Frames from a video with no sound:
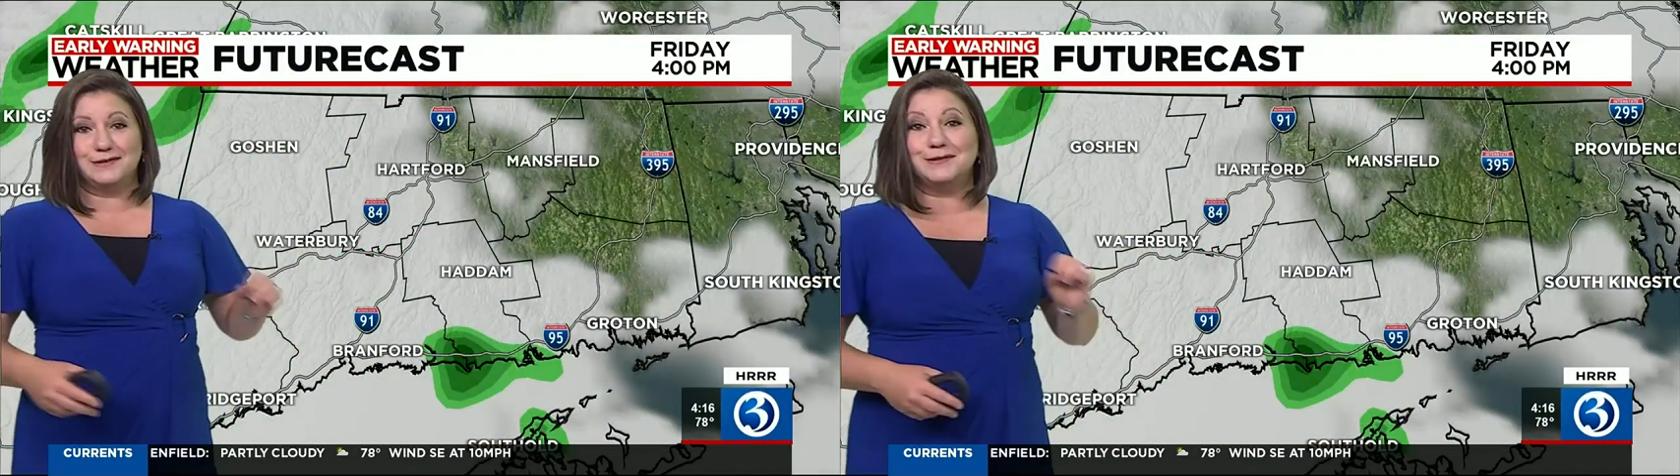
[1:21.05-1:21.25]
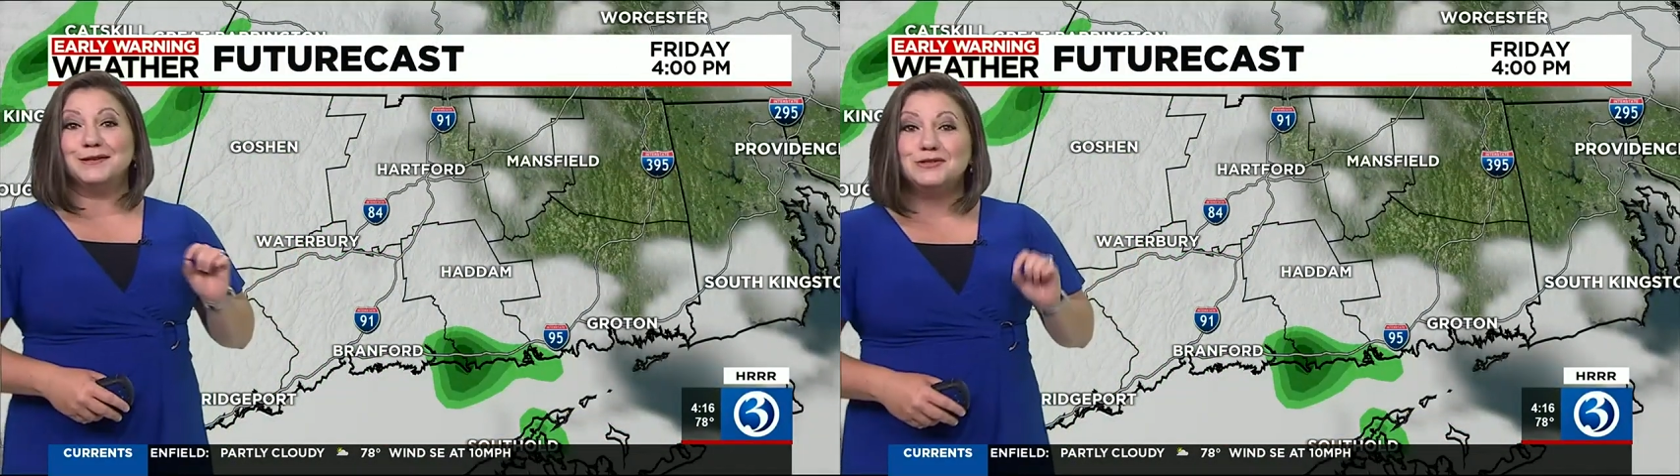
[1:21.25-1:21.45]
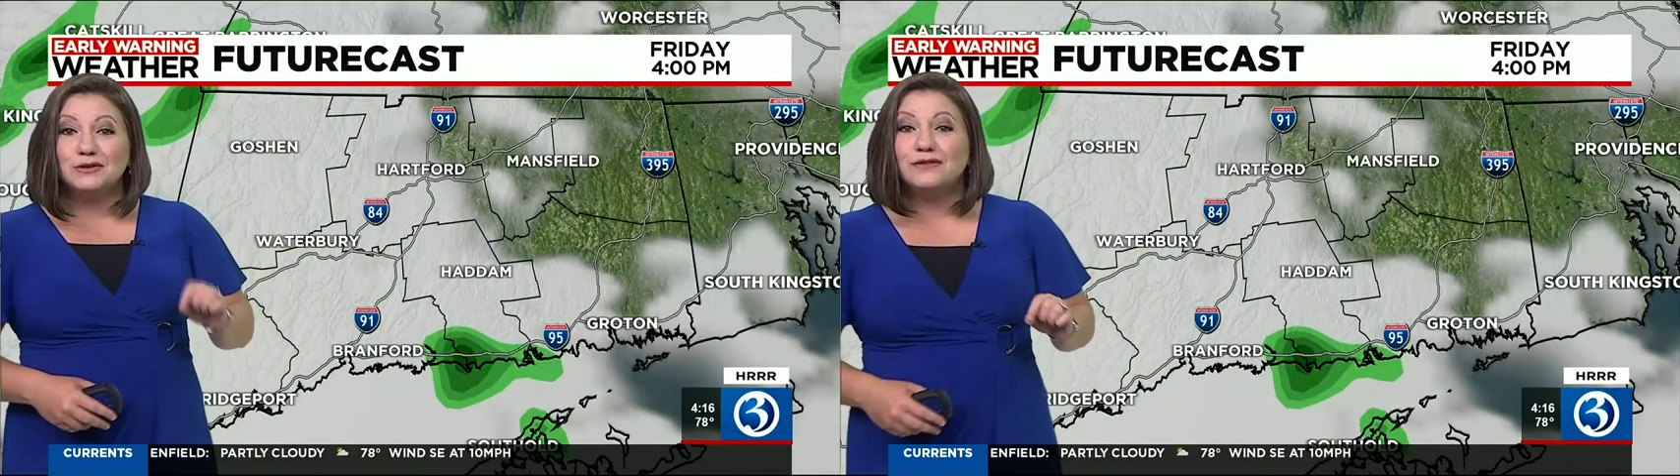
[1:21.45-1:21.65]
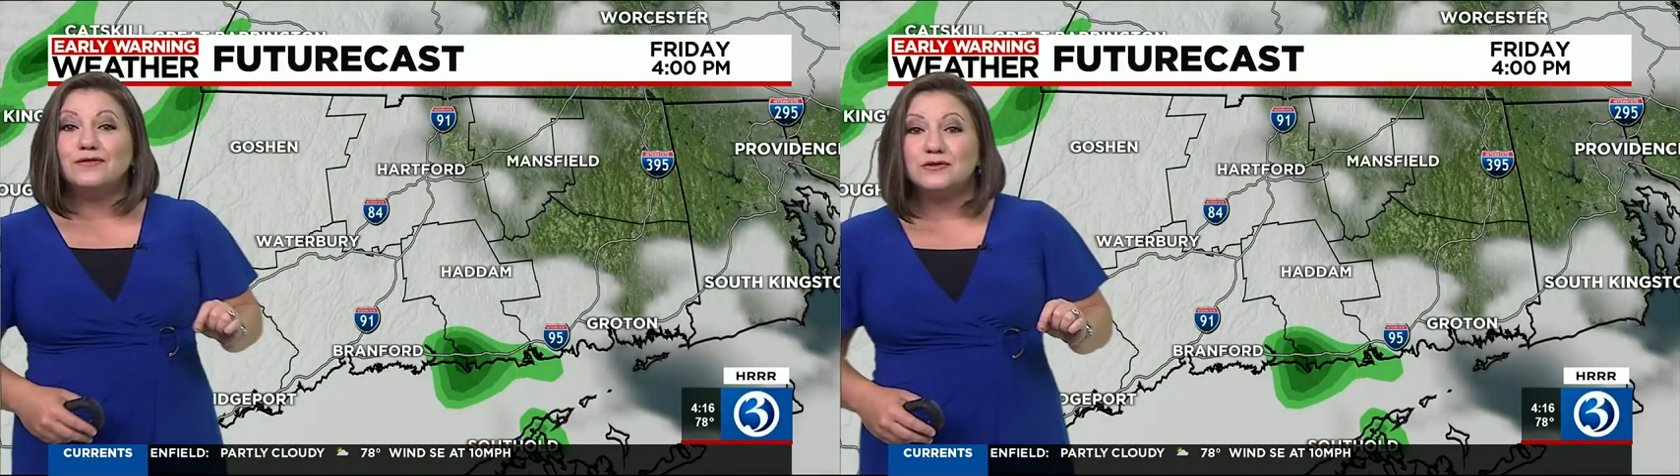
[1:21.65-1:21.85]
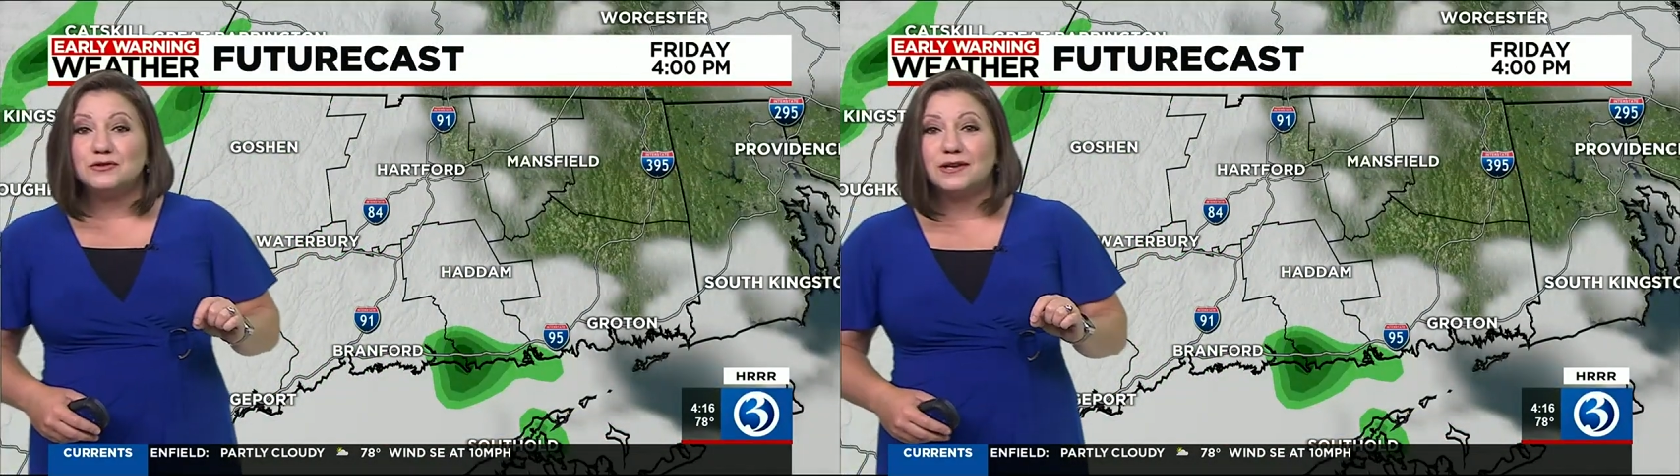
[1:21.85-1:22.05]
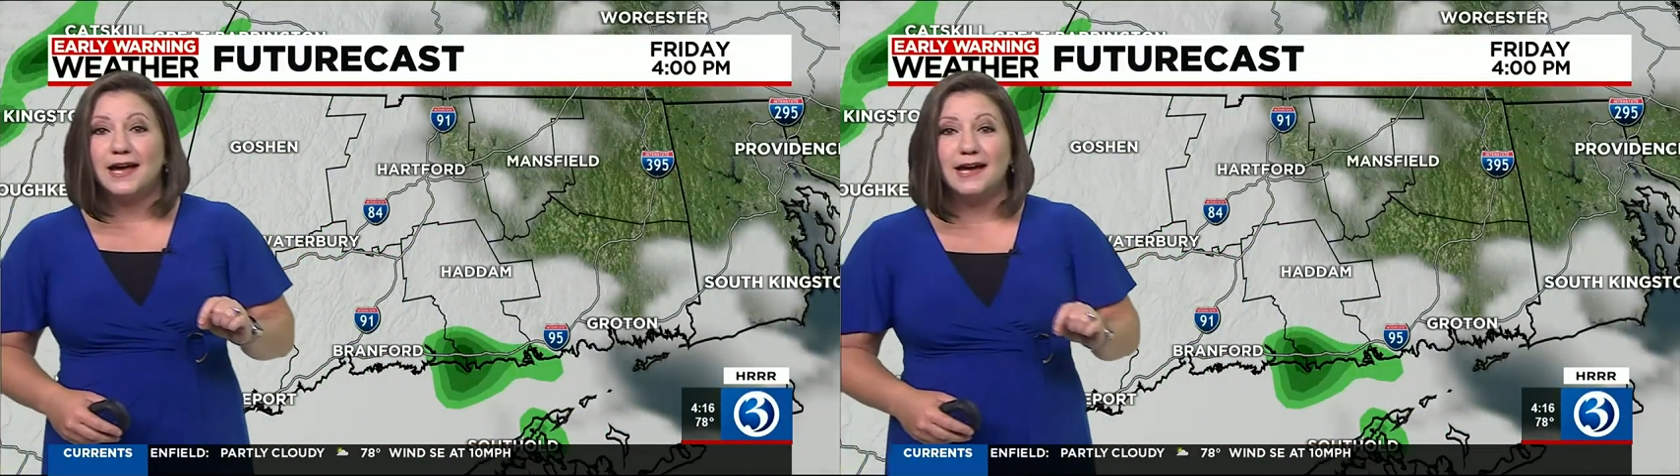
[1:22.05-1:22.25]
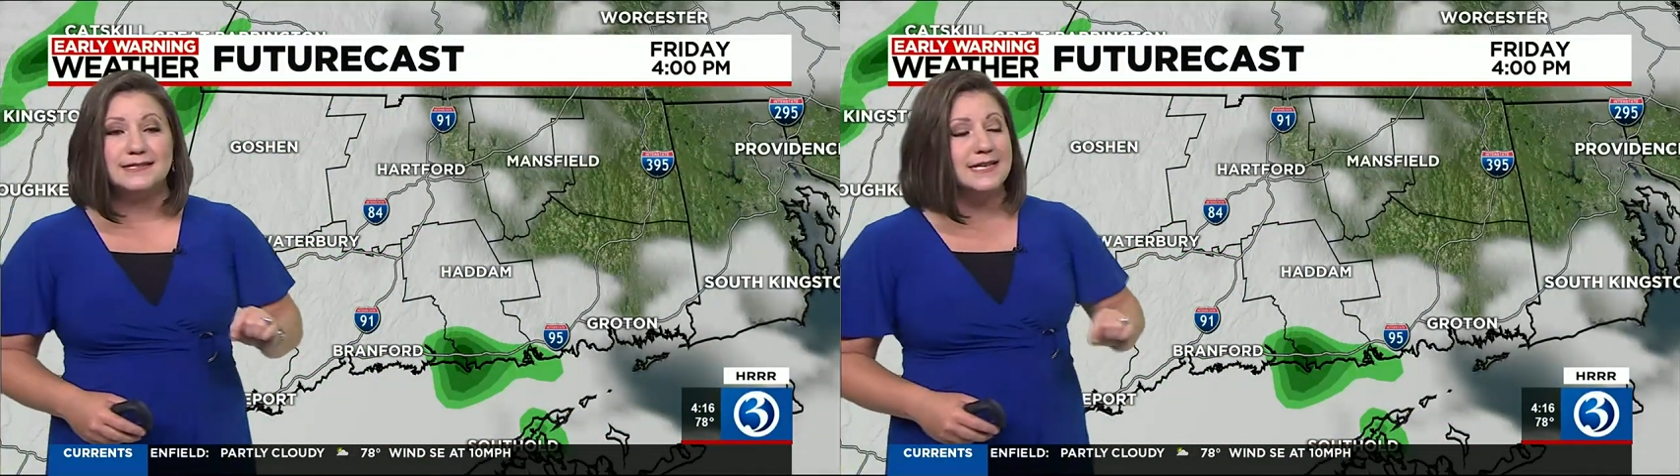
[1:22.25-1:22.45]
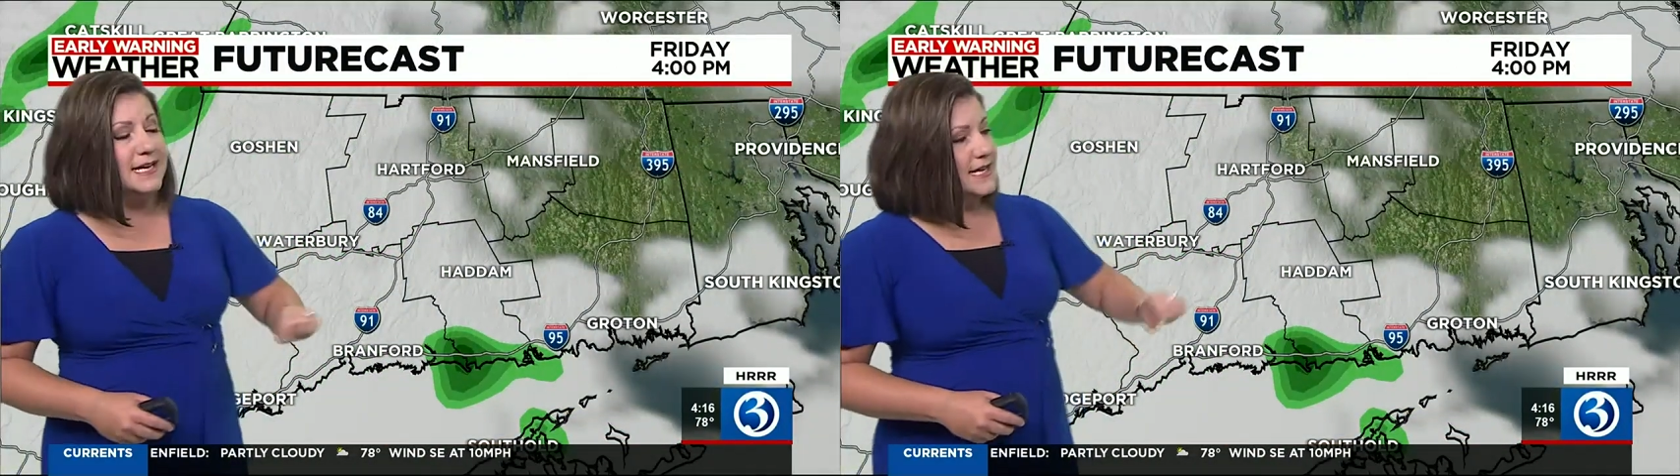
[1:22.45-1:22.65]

So let's show you future casts,